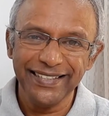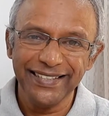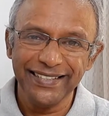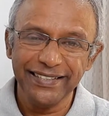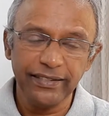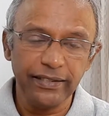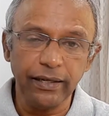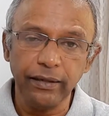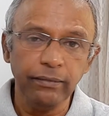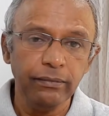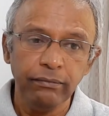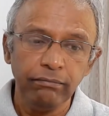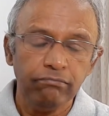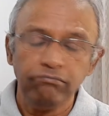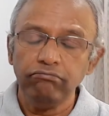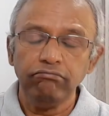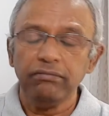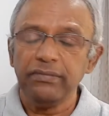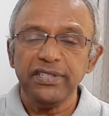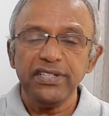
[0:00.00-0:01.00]
So,
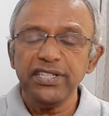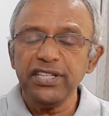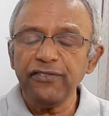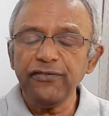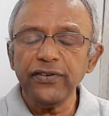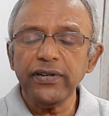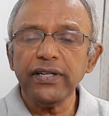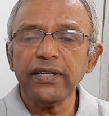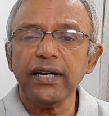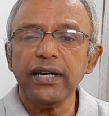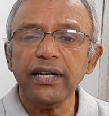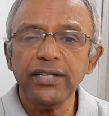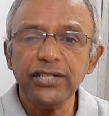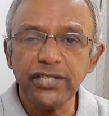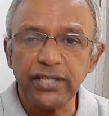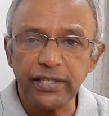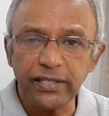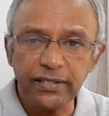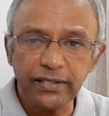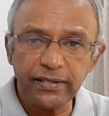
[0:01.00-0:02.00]
different
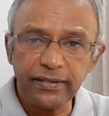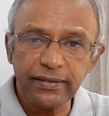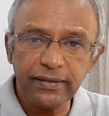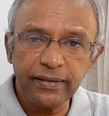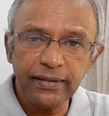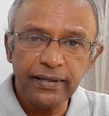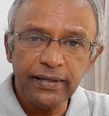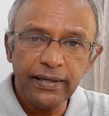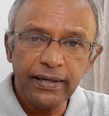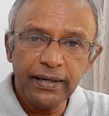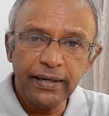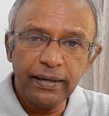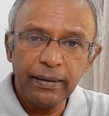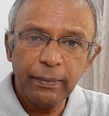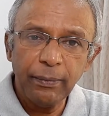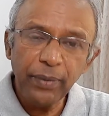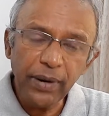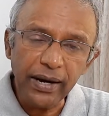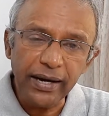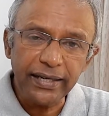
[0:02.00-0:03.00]
cultures.
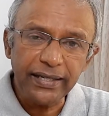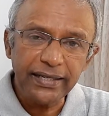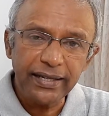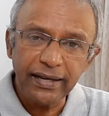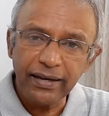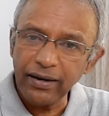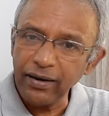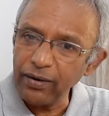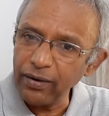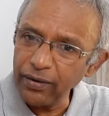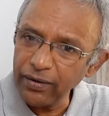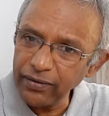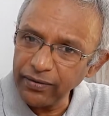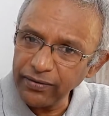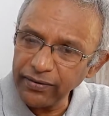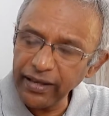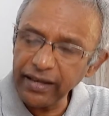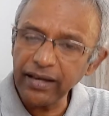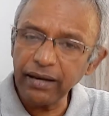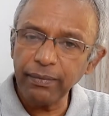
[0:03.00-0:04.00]
But
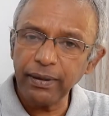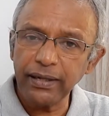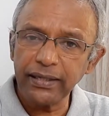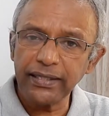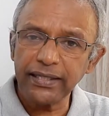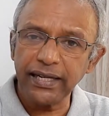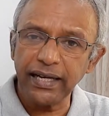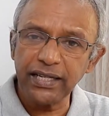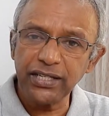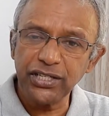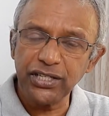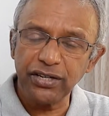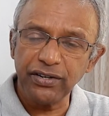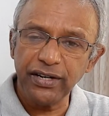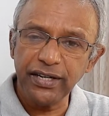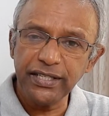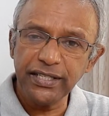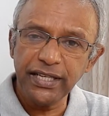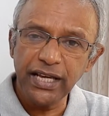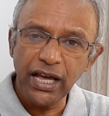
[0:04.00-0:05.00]
thing about culture
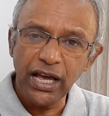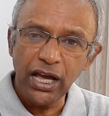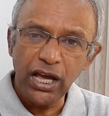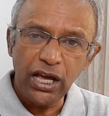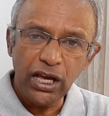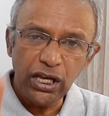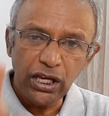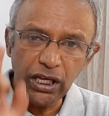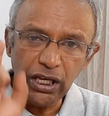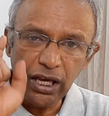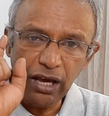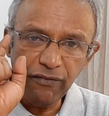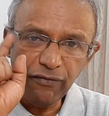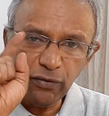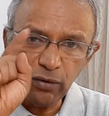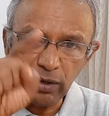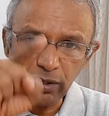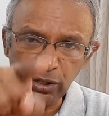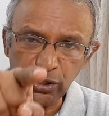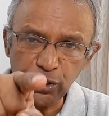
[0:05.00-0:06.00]
is, if
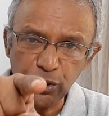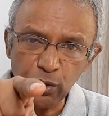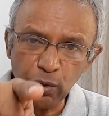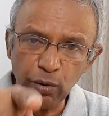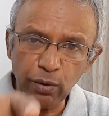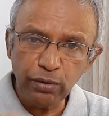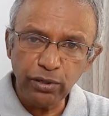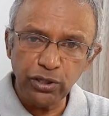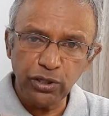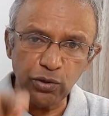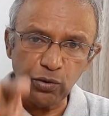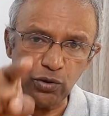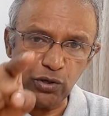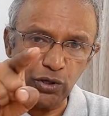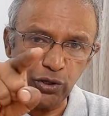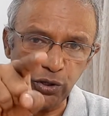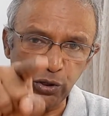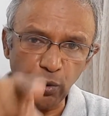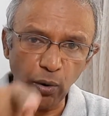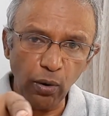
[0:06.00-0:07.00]
you are true to
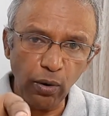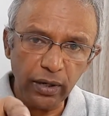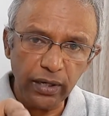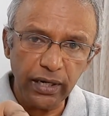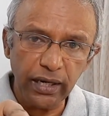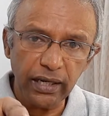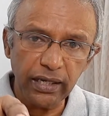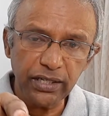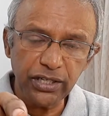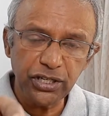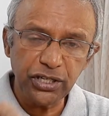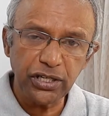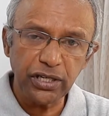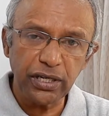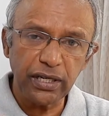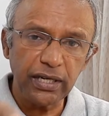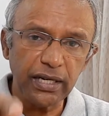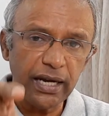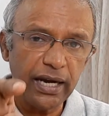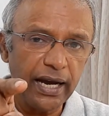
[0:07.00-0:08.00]
your
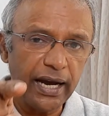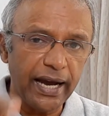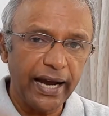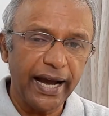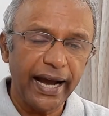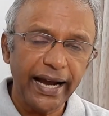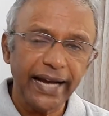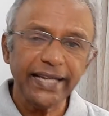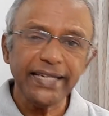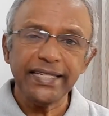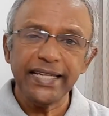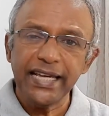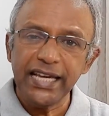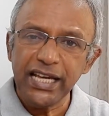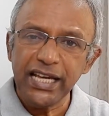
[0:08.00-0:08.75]
culture and